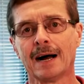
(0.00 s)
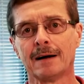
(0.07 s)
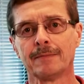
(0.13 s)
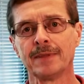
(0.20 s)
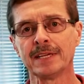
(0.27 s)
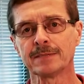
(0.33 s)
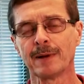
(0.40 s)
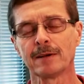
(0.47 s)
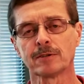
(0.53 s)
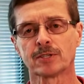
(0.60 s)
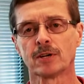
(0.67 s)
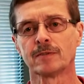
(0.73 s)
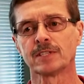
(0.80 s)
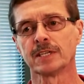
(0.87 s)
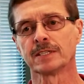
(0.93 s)
um, these
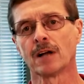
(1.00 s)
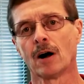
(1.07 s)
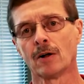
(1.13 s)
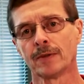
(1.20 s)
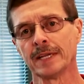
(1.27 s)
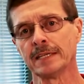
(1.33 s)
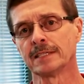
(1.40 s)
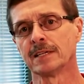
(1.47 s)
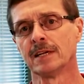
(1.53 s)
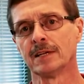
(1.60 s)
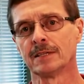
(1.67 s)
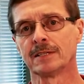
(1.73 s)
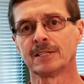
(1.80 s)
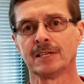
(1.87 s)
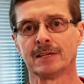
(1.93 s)
microservices all need to,
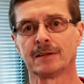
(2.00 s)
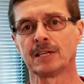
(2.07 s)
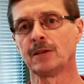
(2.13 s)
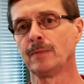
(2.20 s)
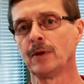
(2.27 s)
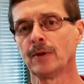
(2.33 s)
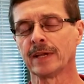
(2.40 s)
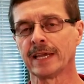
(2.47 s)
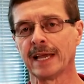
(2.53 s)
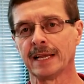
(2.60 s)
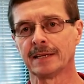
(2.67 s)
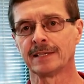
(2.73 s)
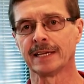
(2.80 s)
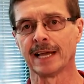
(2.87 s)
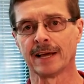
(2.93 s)
to
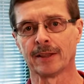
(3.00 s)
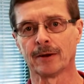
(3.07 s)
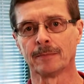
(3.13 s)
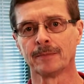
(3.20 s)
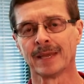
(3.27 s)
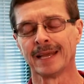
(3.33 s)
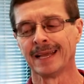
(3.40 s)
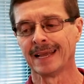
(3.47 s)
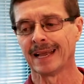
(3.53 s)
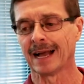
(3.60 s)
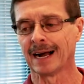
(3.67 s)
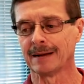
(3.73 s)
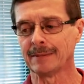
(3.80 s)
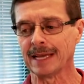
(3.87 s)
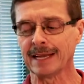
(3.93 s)
communicate together.
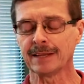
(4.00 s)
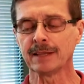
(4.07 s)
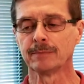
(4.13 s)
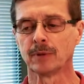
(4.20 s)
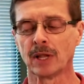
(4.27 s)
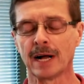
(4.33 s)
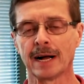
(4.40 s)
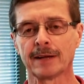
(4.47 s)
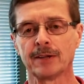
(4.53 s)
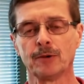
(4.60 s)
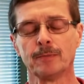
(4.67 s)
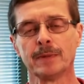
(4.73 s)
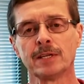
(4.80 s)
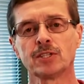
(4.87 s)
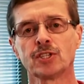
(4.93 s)
Um, in the blog,
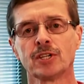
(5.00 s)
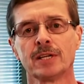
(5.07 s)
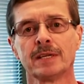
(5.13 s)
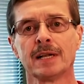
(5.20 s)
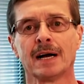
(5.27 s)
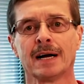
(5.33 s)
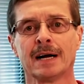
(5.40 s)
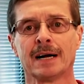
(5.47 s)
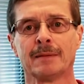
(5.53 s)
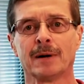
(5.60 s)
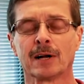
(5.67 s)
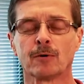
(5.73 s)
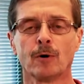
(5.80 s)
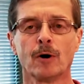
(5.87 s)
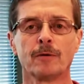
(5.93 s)
you mention um,
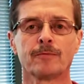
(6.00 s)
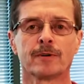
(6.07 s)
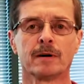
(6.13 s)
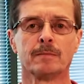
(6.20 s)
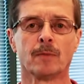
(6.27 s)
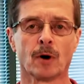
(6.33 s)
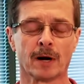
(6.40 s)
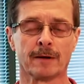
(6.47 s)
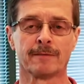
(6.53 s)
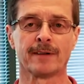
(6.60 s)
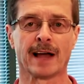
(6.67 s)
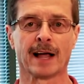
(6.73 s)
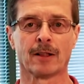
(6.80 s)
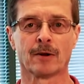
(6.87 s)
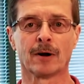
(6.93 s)
a quote from Martin
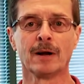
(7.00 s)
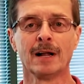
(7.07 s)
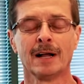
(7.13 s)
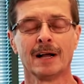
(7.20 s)
Fowler